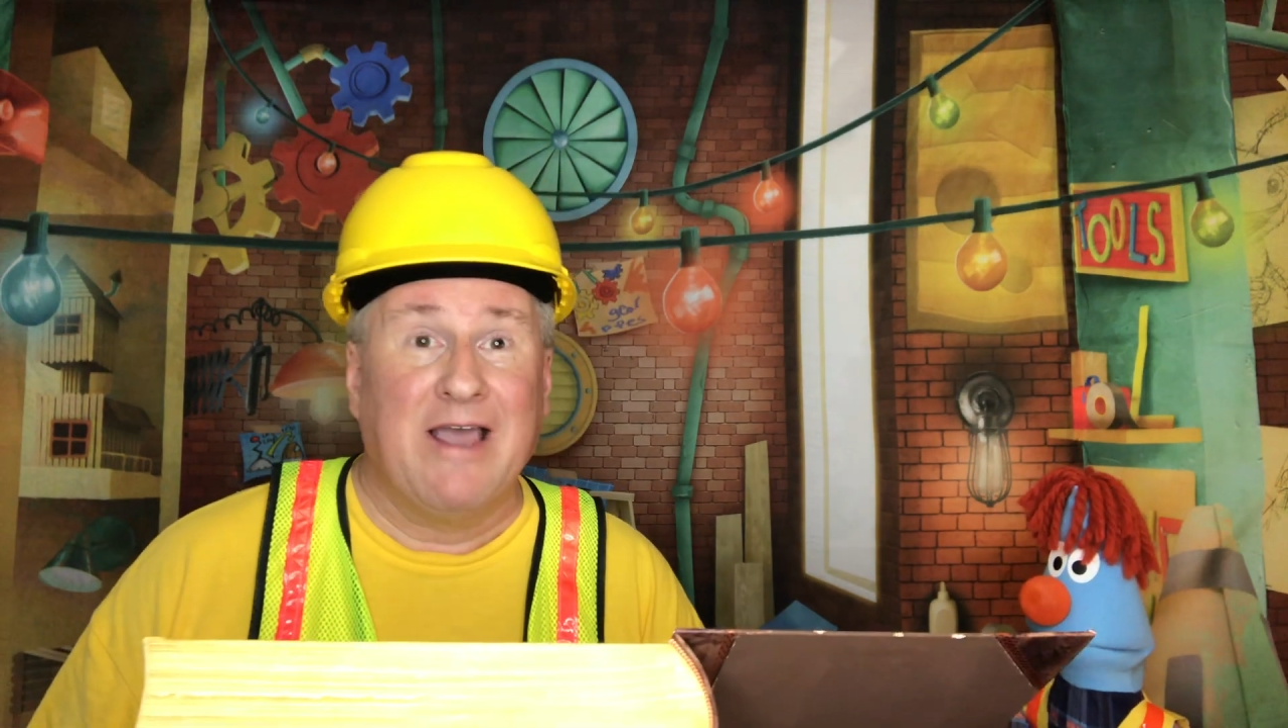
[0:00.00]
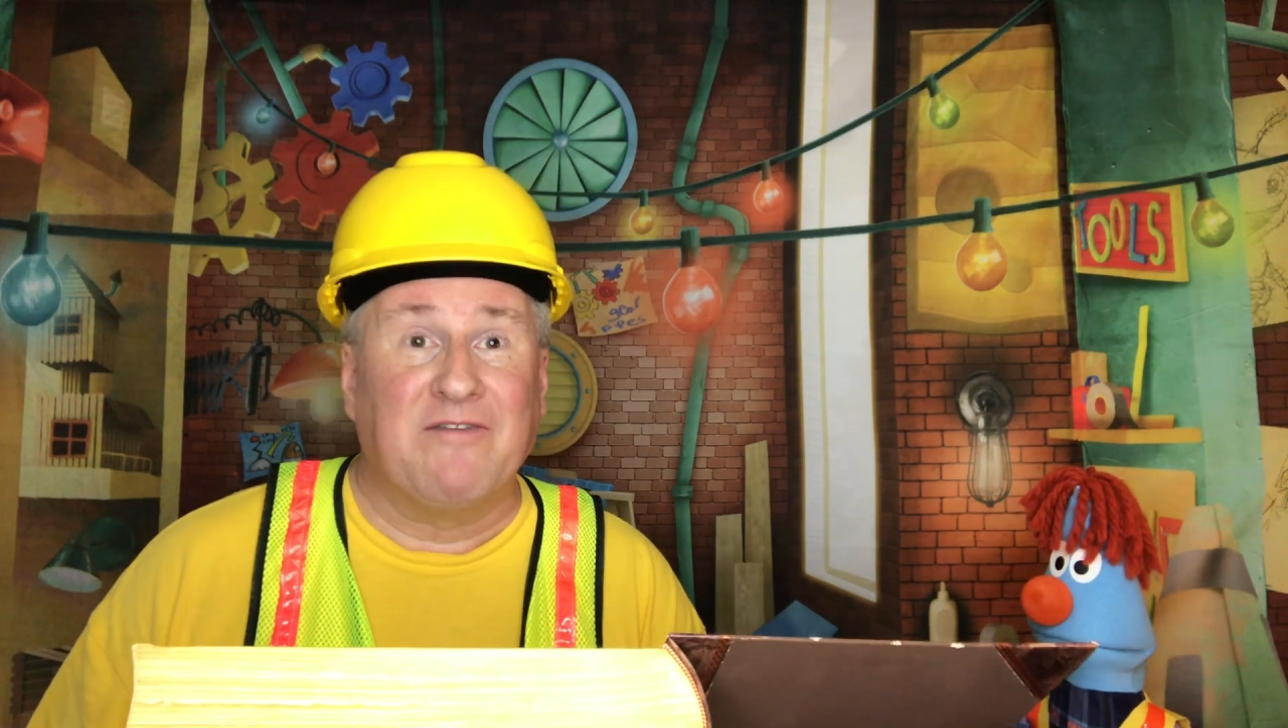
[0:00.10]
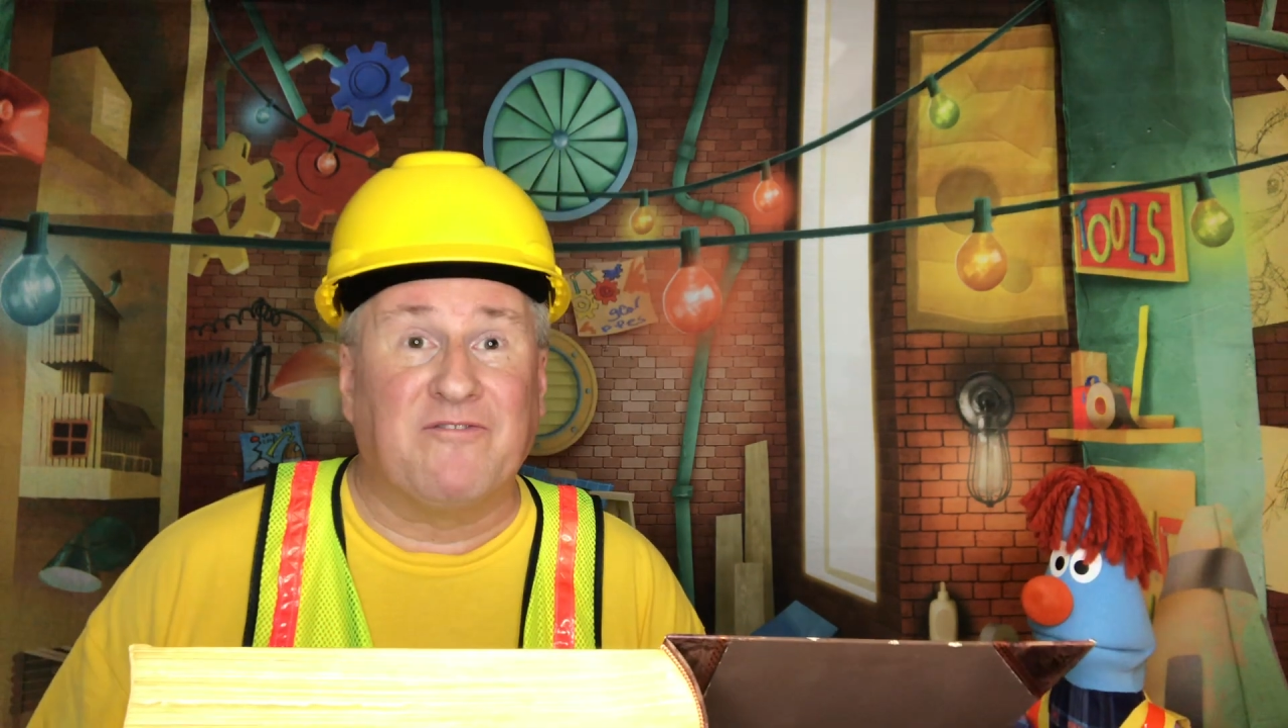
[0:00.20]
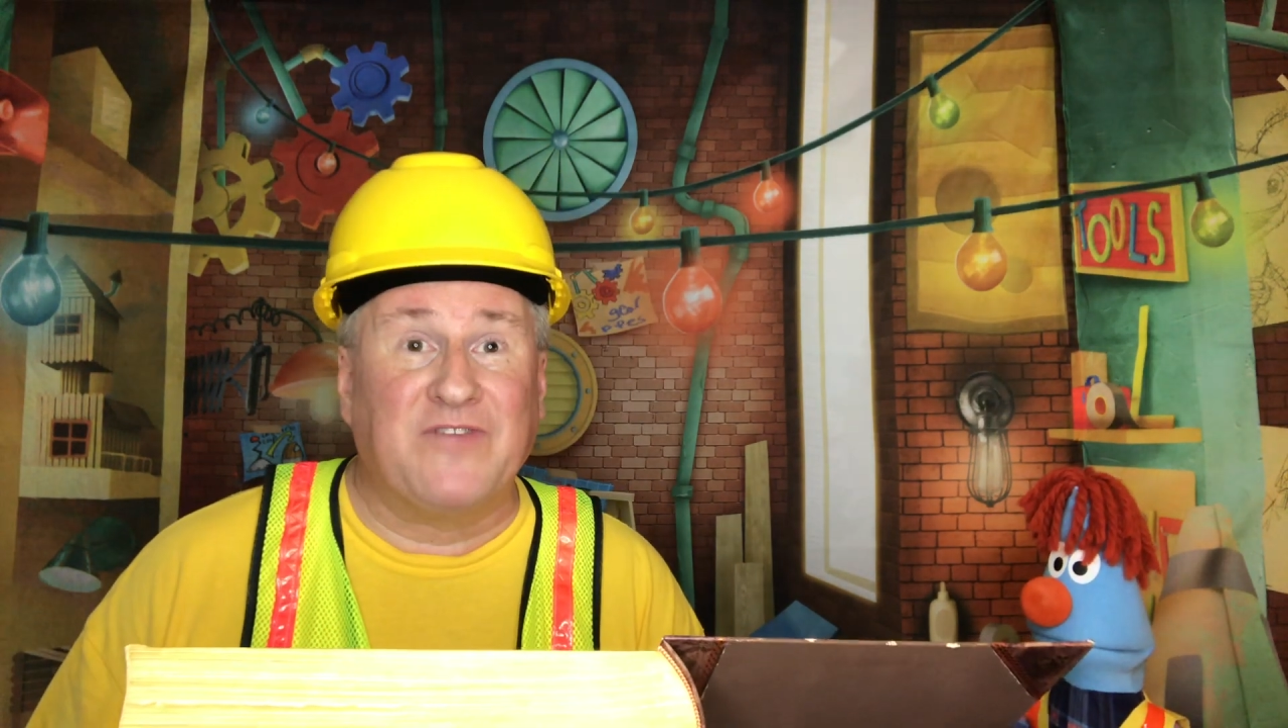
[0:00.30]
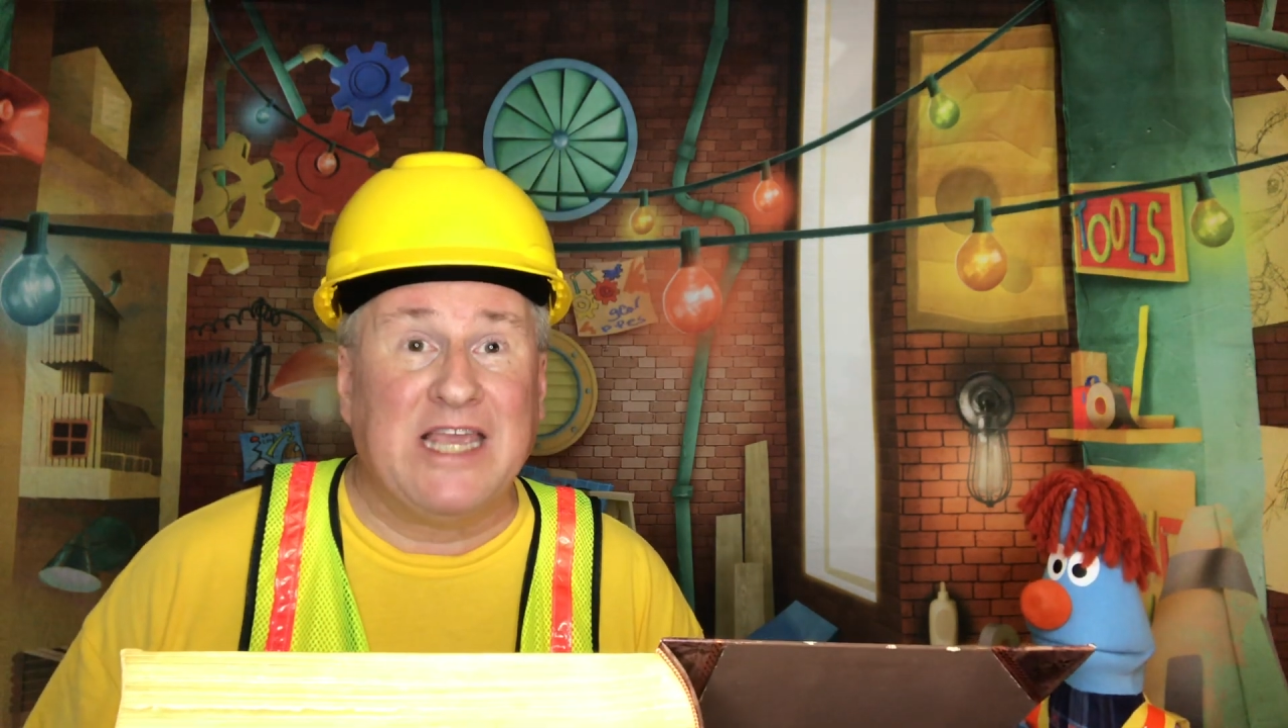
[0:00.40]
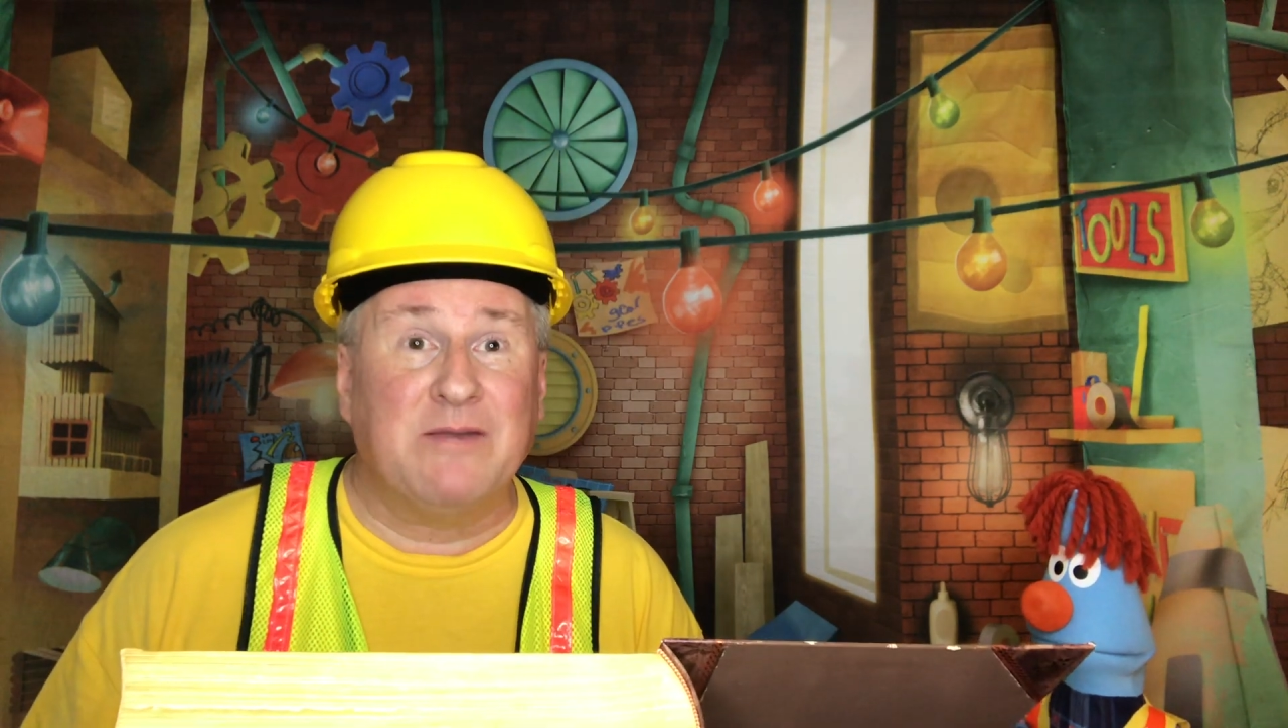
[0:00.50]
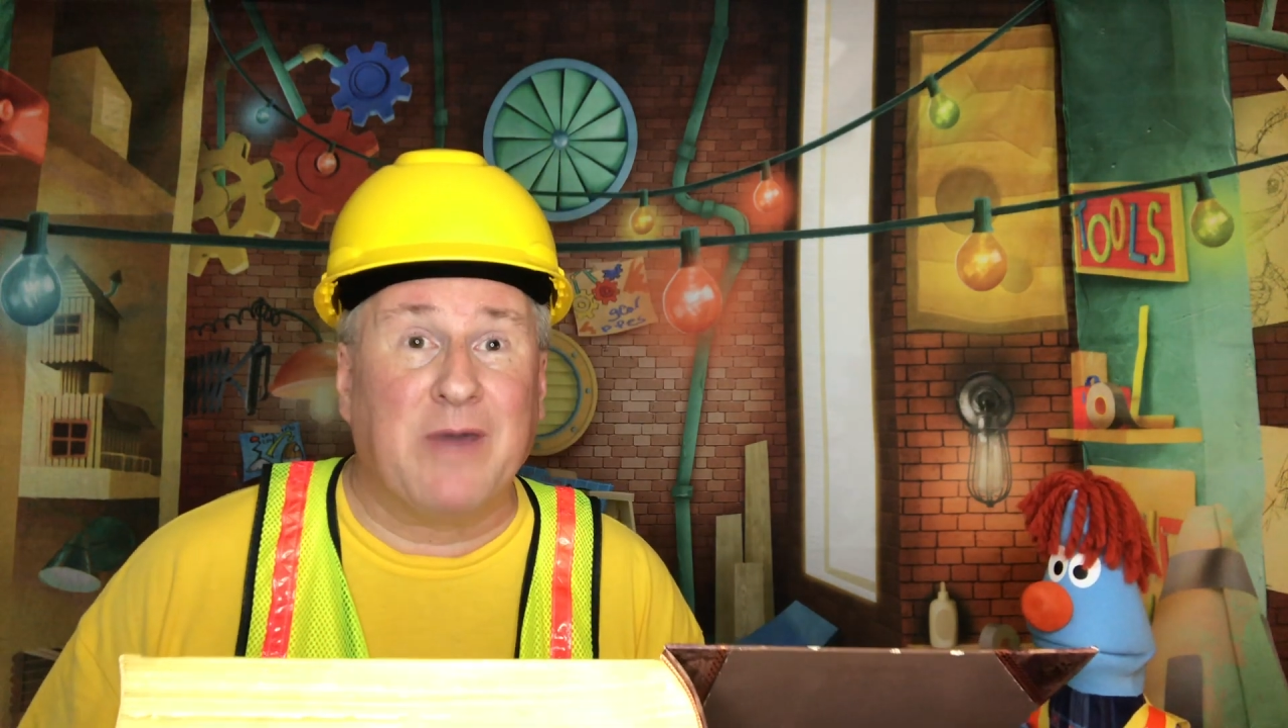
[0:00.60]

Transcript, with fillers: Feed